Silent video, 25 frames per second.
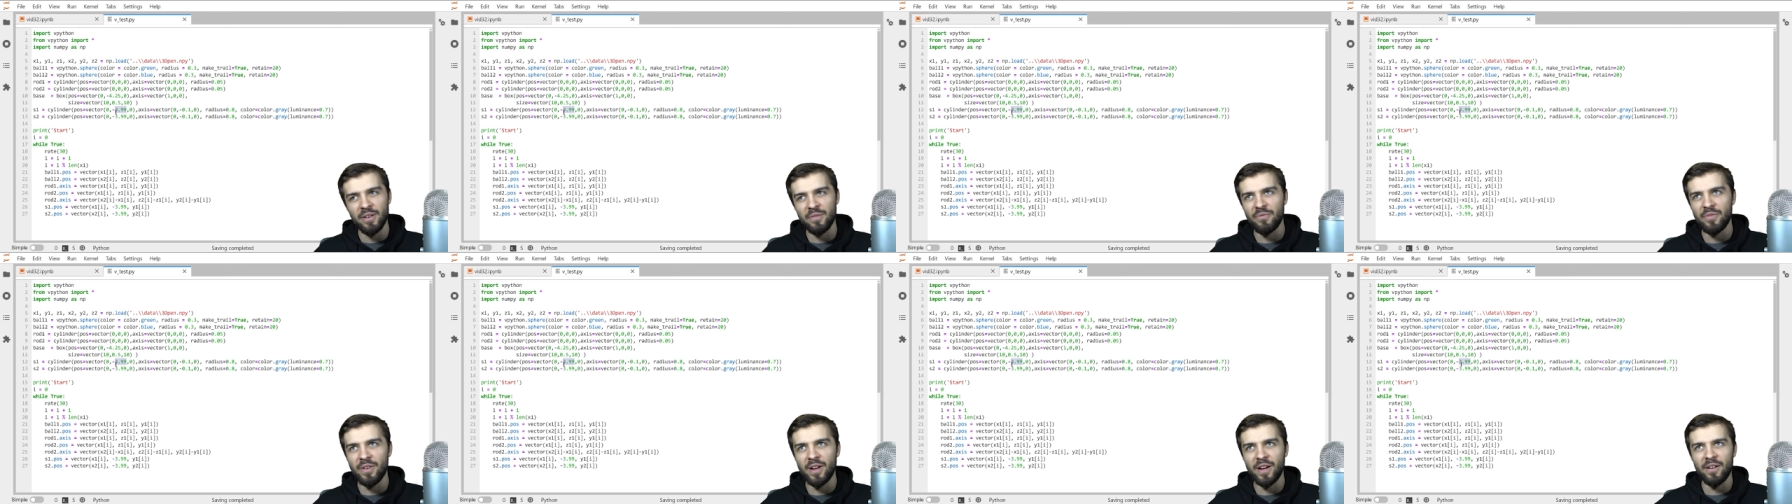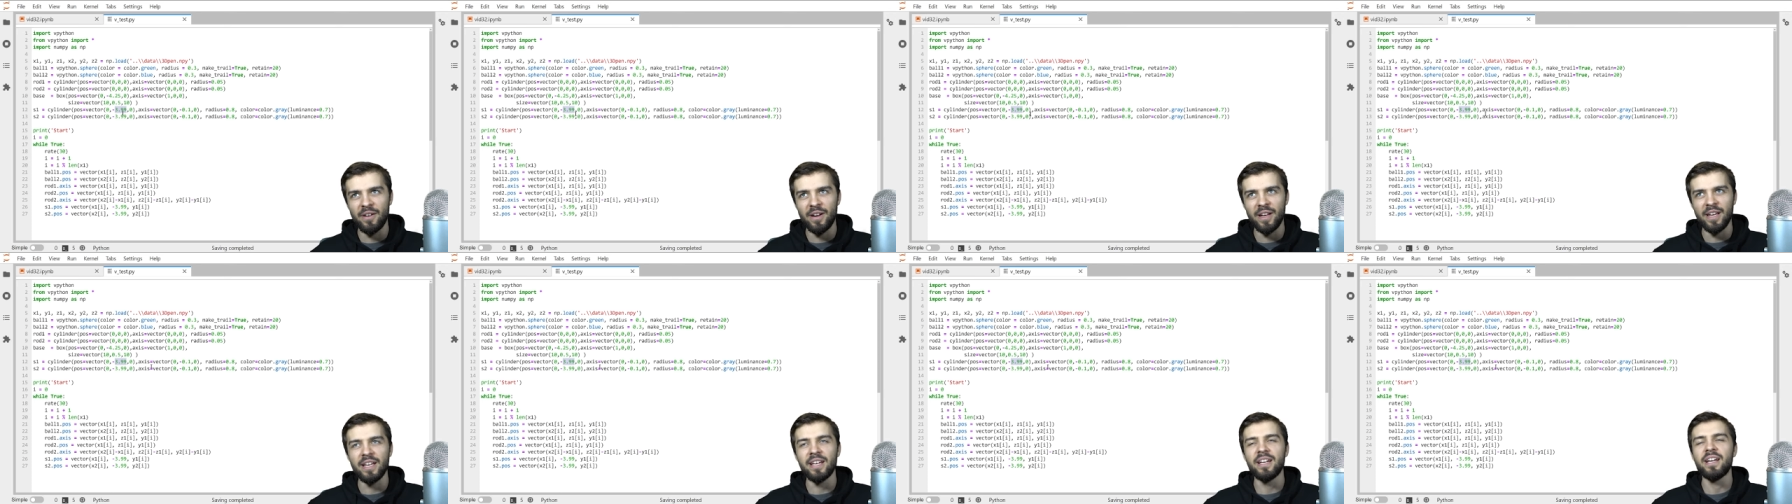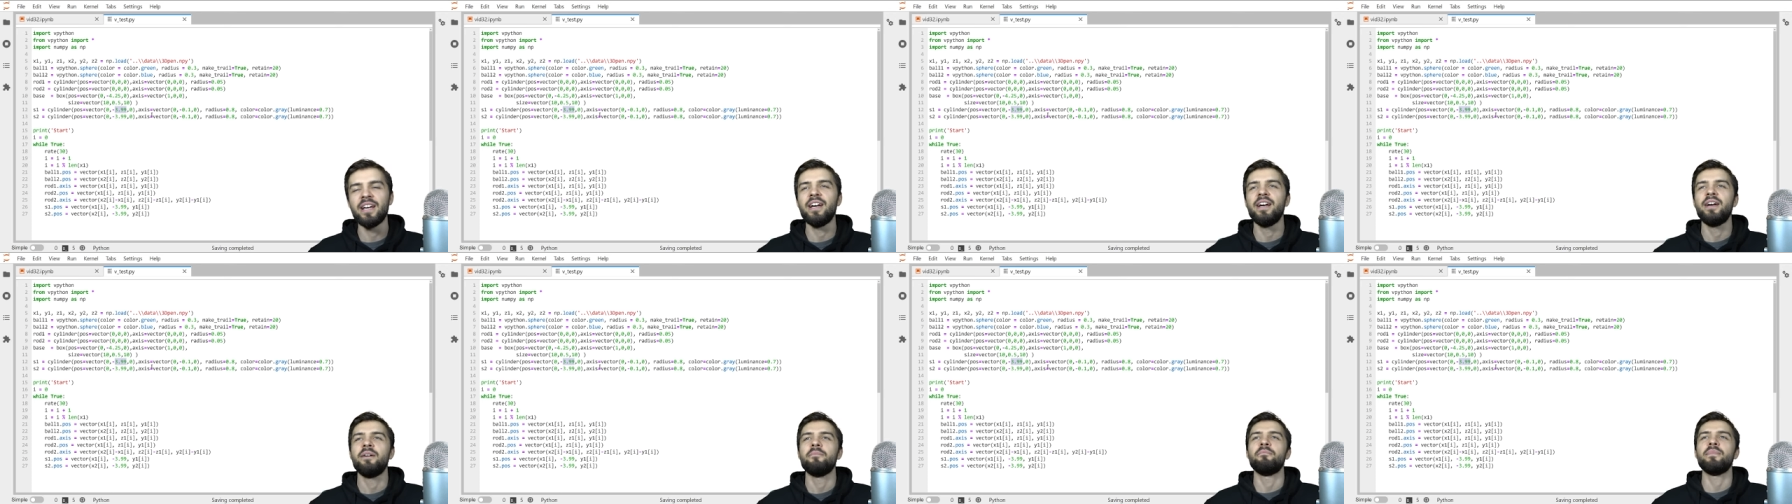very
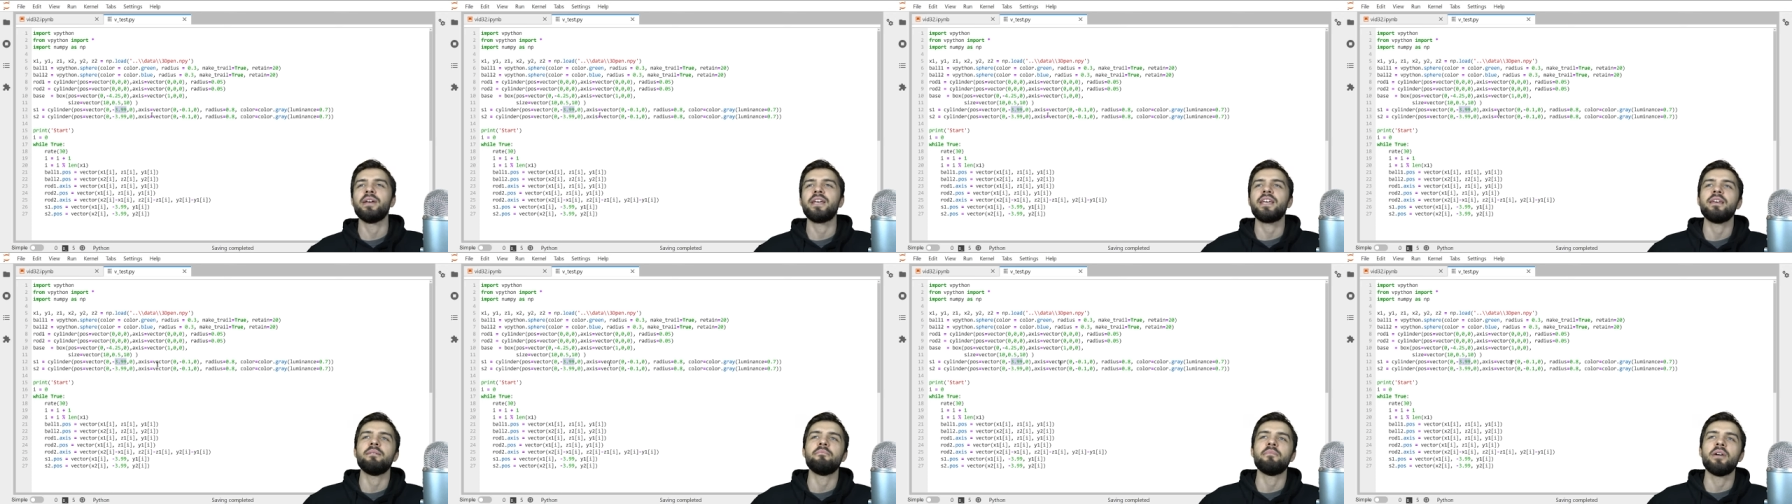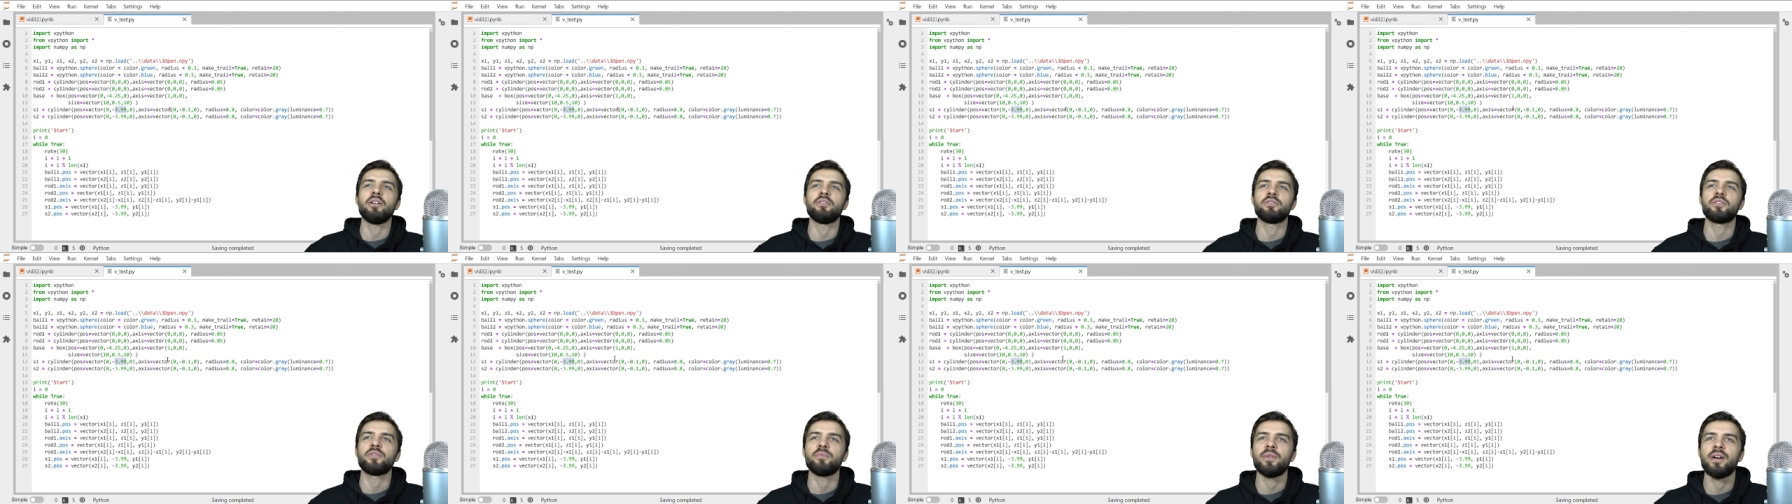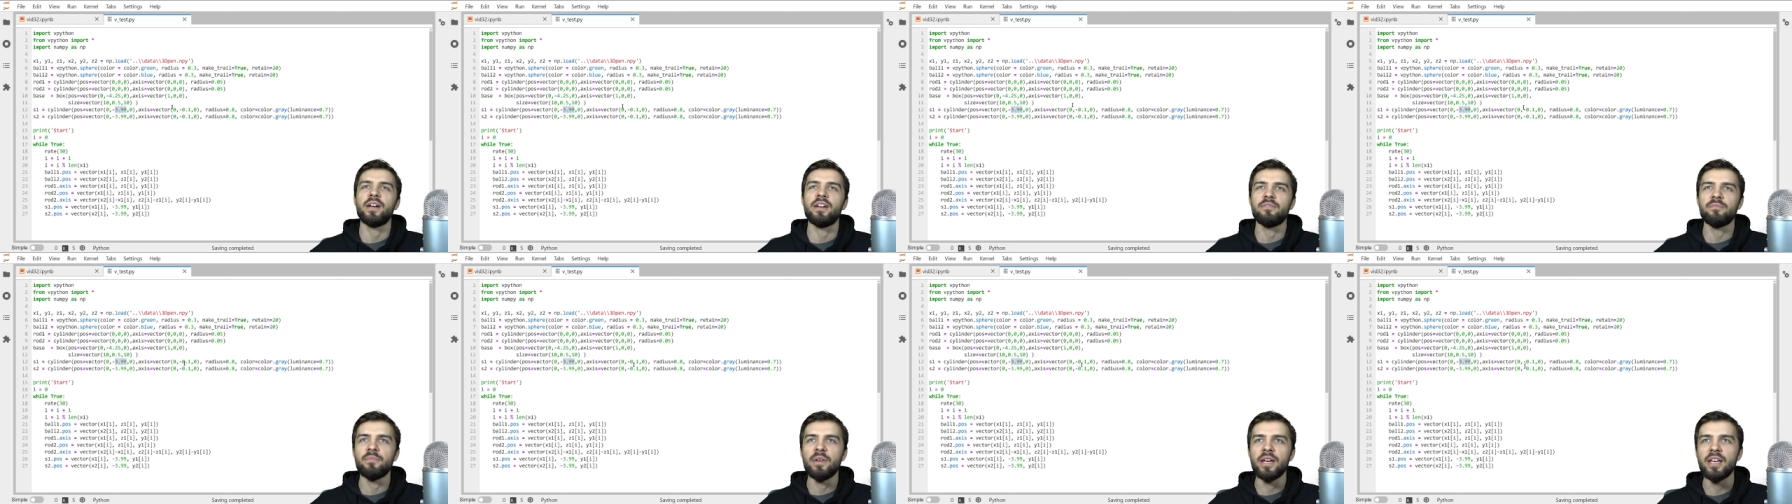Mickey Mouse
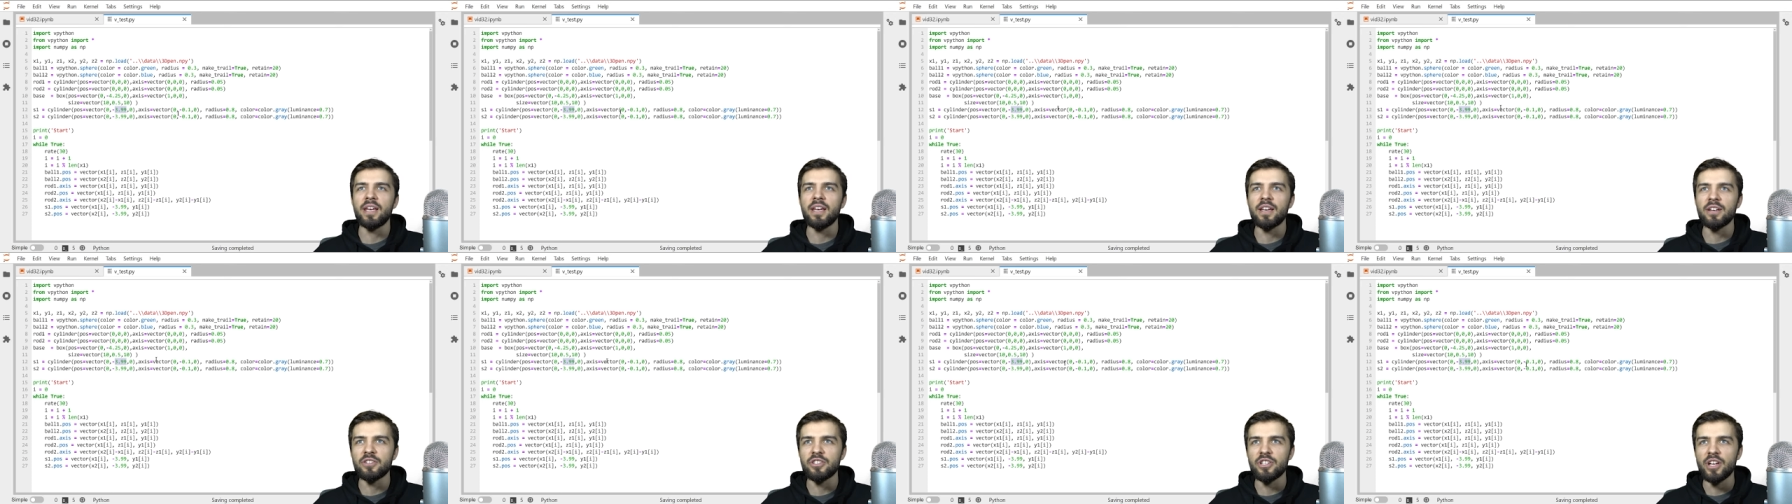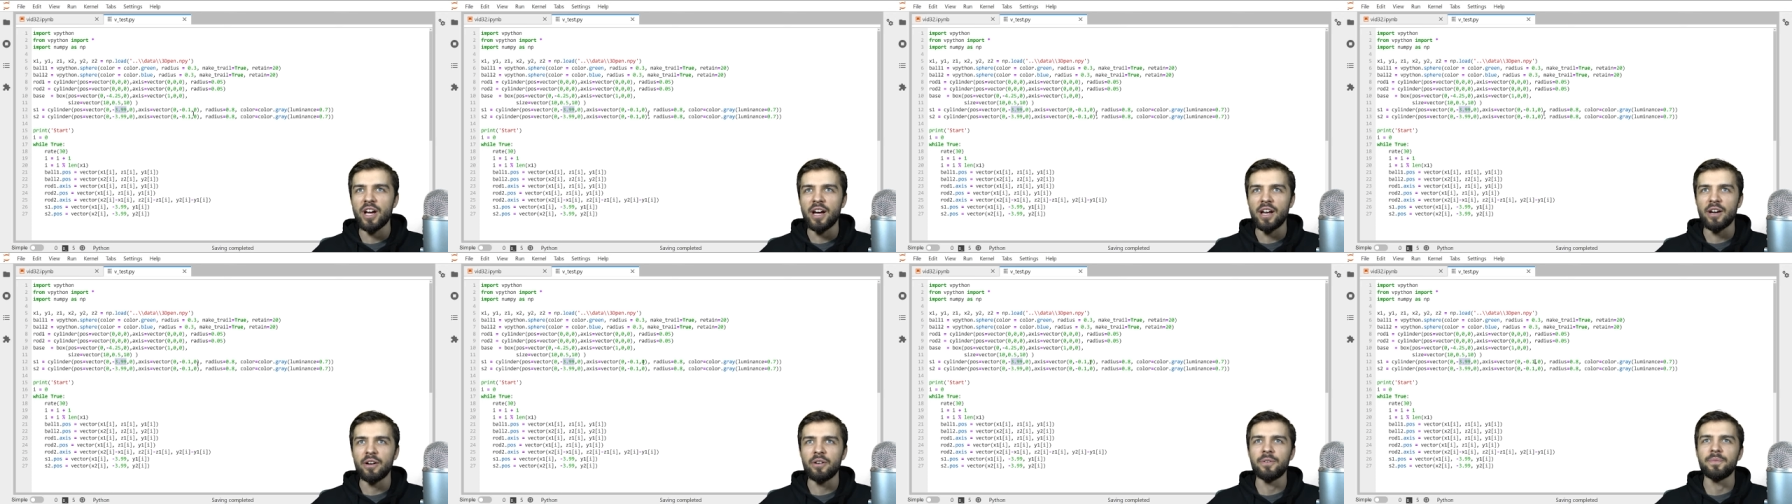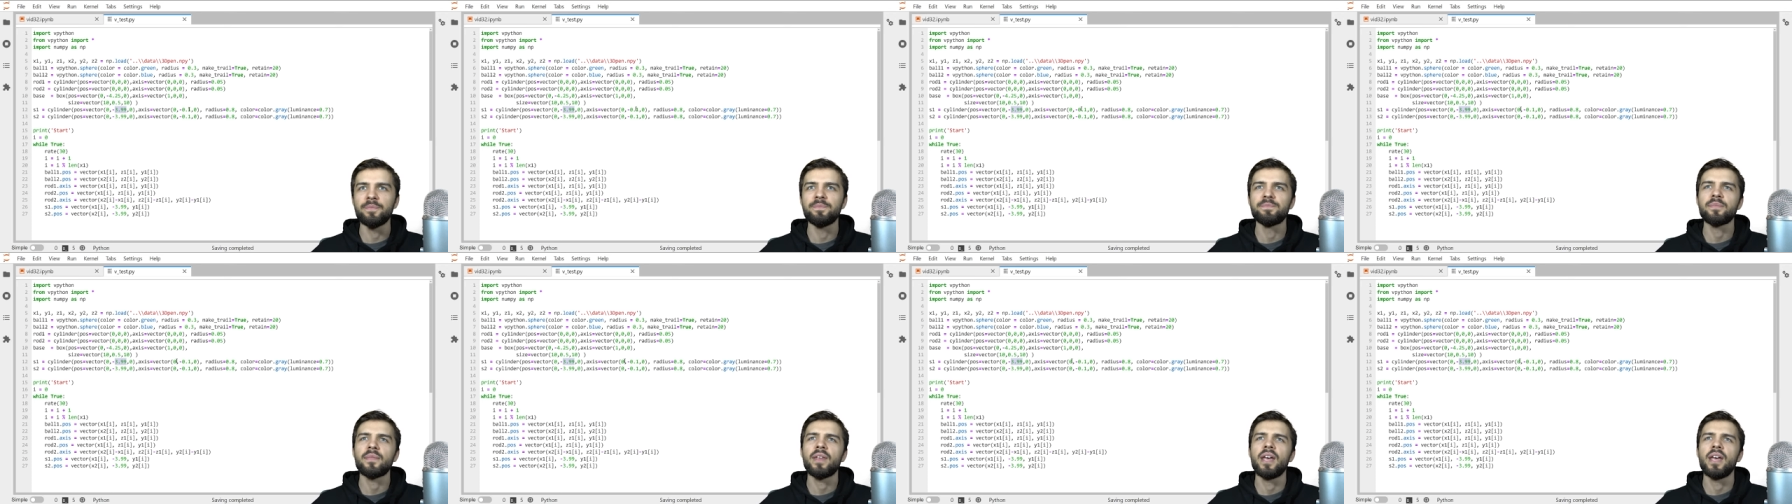way of making a shadow.